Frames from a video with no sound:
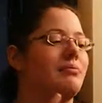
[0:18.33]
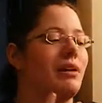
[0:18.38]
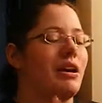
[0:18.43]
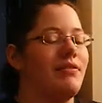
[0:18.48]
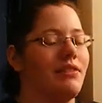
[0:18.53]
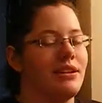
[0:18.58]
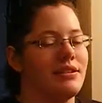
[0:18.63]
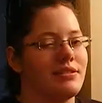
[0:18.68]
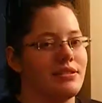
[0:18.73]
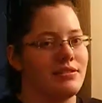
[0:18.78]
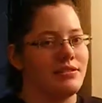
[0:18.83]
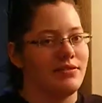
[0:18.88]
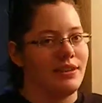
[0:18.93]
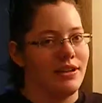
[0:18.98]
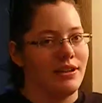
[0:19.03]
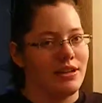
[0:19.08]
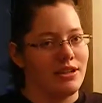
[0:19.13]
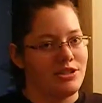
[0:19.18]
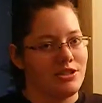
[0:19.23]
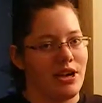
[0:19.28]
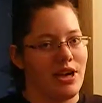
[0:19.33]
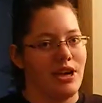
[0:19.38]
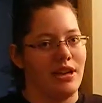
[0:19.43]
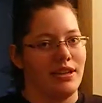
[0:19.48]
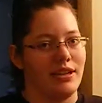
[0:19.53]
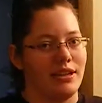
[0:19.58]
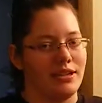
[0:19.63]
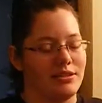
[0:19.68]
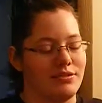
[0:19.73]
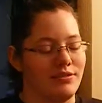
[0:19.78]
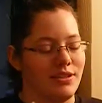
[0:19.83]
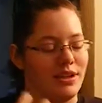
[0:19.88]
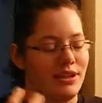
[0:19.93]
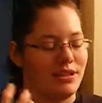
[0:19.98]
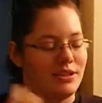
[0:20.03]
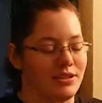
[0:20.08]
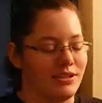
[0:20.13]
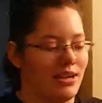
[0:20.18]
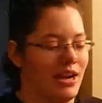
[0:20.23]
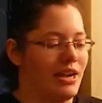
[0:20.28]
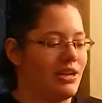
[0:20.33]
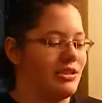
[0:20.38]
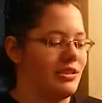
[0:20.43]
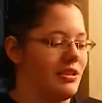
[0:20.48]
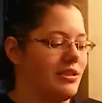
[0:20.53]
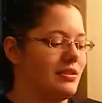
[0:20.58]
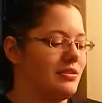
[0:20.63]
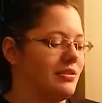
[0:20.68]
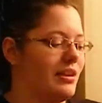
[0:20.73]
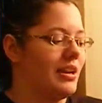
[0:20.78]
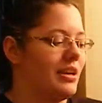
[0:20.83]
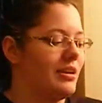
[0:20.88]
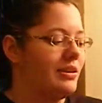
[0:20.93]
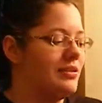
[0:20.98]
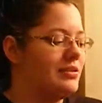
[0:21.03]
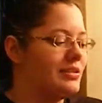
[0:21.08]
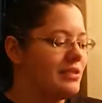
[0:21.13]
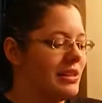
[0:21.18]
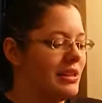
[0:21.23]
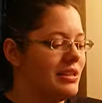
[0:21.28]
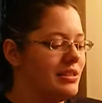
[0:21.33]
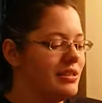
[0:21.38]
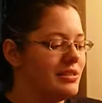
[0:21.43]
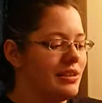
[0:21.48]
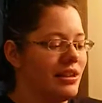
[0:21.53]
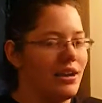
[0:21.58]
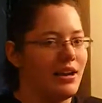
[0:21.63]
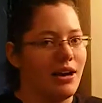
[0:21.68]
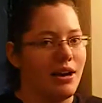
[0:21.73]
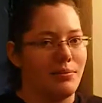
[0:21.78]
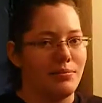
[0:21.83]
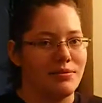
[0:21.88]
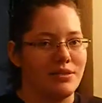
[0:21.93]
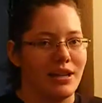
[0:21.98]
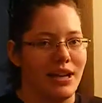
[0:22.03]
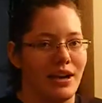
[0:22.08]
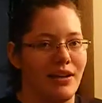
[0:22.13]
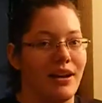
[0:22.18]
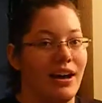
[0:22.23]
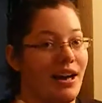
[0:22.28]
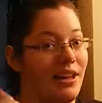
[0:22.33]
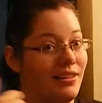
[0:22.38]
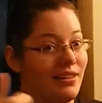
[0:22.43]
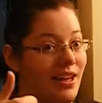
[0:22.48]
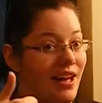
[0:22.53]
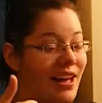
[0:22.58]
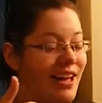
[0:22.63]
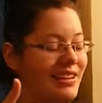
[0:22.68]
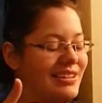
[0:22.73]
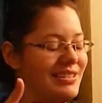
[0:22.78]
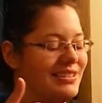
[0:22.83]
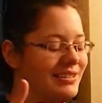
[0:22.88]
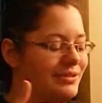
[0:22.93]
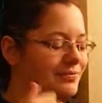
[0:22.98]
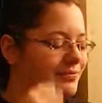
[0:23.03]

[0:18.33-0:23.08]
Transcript: My face is very dry and it gets very scratchy. So I use this and it helps it out a lot.